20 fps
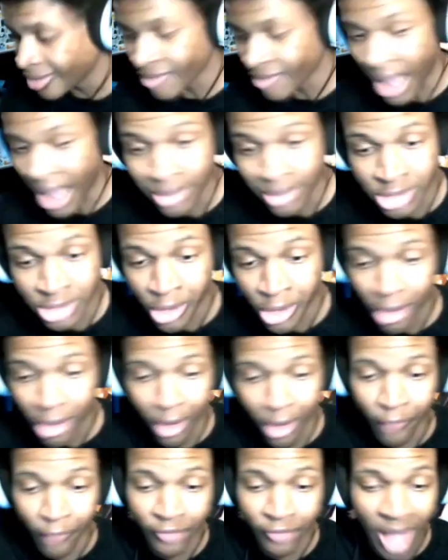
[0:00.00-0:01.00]
I'm still
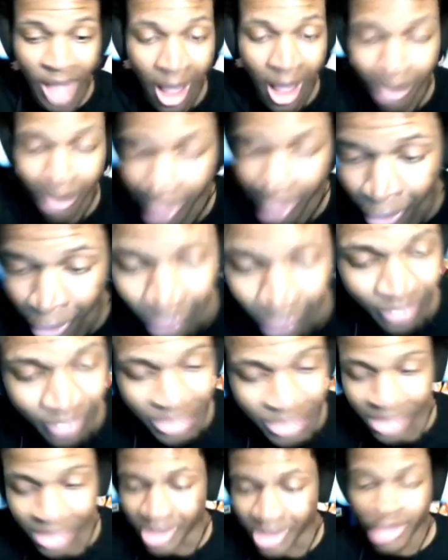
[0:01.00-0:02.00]
gonna flop, bro.
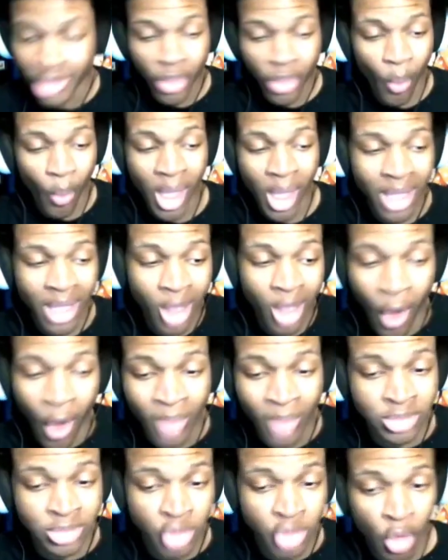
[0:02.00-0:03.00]
Either way it go,
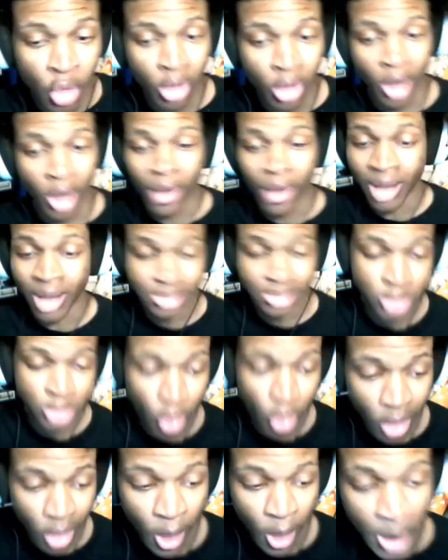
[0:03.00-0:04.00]
I'm still gonna I'm
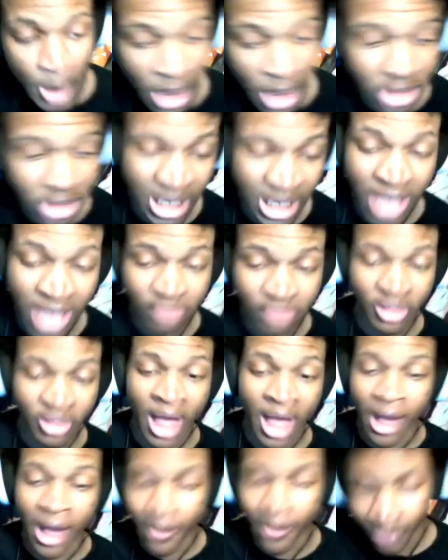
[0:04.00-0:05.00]
still gonna let shots
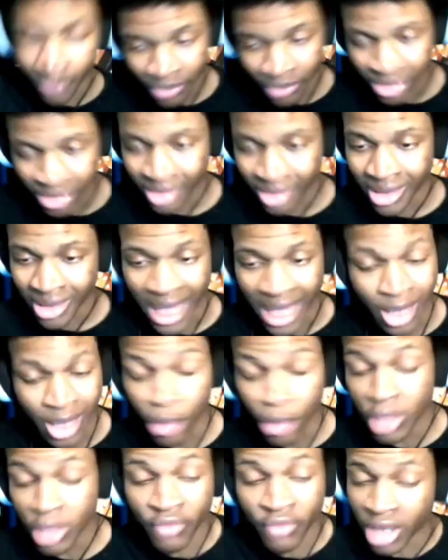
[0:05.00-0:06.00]
flop. I
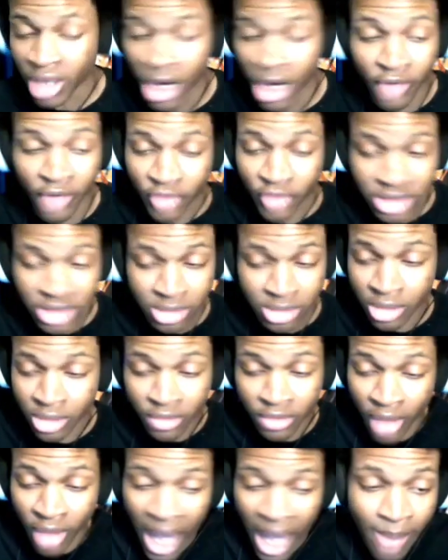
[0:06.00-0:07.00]
don't even care if the, if
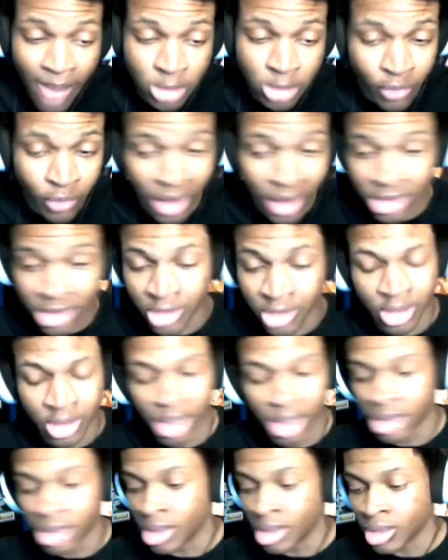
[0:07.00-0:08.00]
the cops are right there. Yeah,
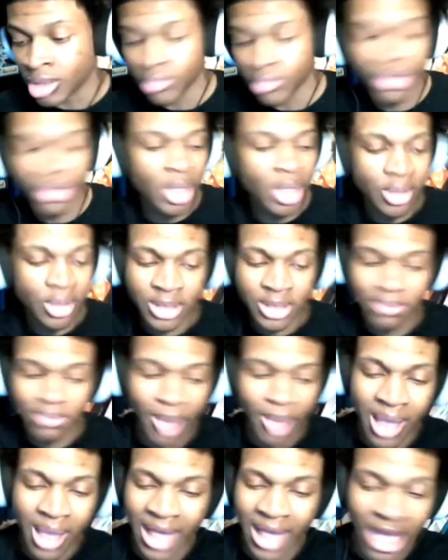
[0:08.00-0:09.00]
yeah. This
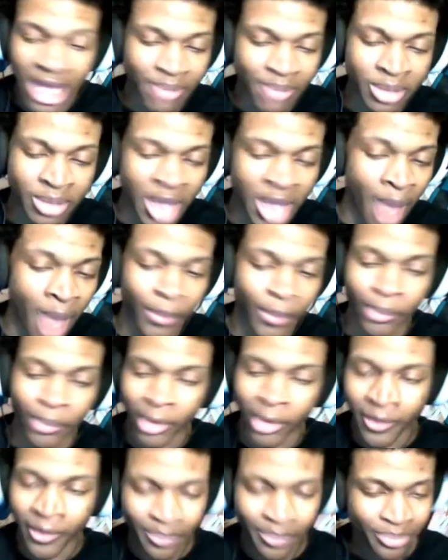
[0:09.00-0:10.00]
man gotta be capping,
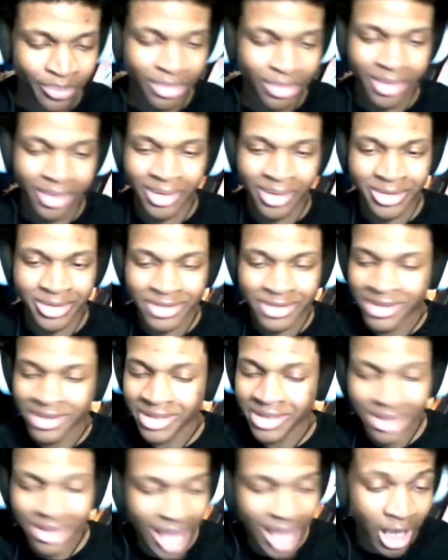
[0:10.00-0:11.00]
bro.
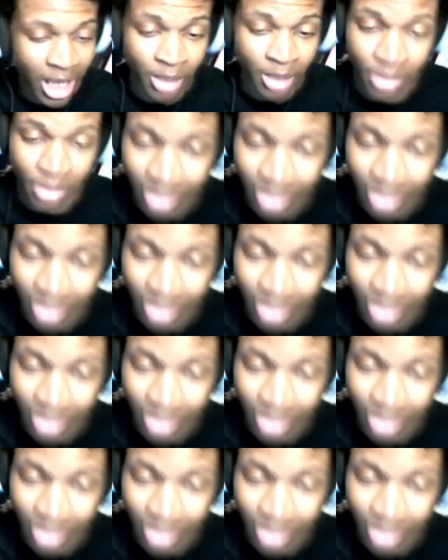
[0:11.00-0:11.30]
She gotta be.